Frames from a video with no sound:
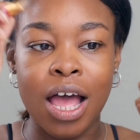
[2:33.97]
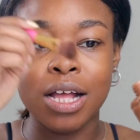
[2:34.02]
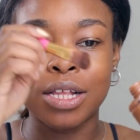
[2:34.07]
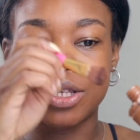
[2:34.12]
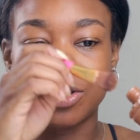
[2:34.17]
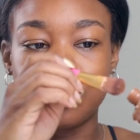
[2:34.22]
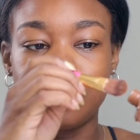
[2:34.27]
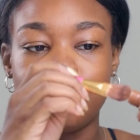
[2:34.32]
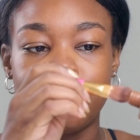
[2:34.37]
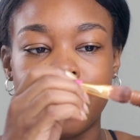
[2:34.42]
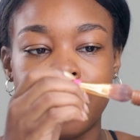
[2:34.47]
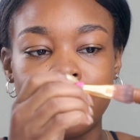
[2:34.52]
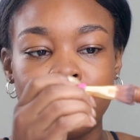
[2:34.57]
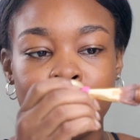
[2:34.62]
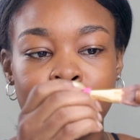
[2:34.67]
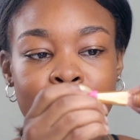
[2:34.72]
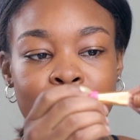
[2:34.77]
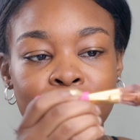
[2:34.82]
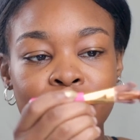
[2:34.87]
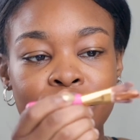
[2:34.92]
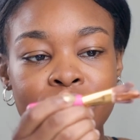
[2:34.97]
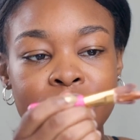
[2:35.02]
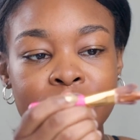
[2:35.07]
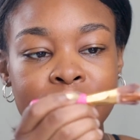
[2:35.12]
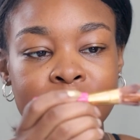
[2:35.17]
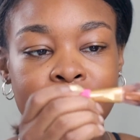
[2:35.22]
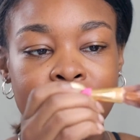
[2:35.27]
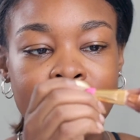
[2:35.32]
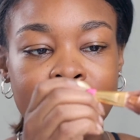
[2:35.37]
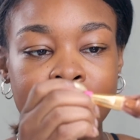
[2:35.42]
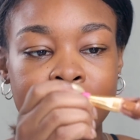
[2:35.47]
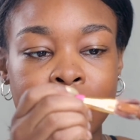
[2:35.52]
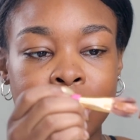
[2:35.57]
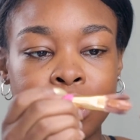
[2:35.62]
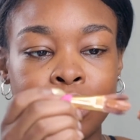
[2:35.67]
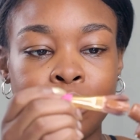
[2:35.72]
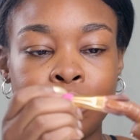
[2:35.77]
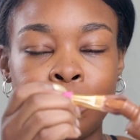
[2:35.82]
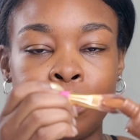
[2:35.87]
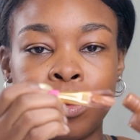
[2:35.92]
Not too much, but just a
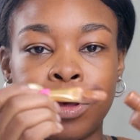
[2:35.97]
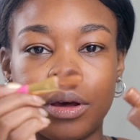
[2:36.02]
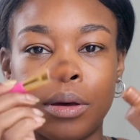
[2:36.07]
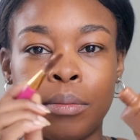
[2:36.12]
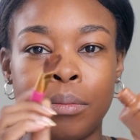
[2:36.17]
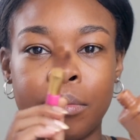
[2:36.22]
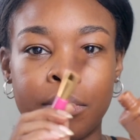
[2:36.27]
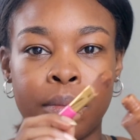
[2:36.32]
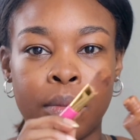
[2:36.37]
little bit